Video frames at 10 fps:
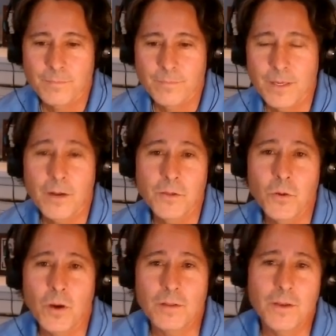
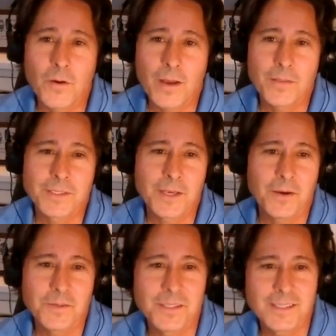you all know how this
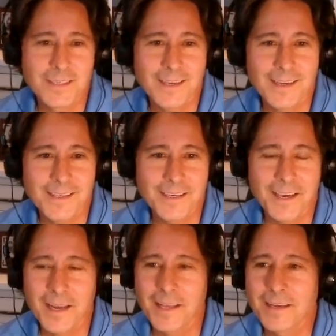goes. You
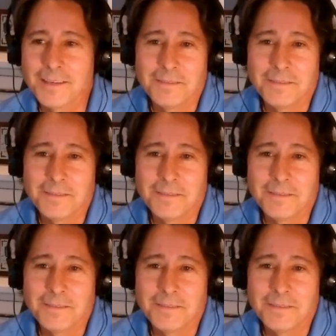kind of,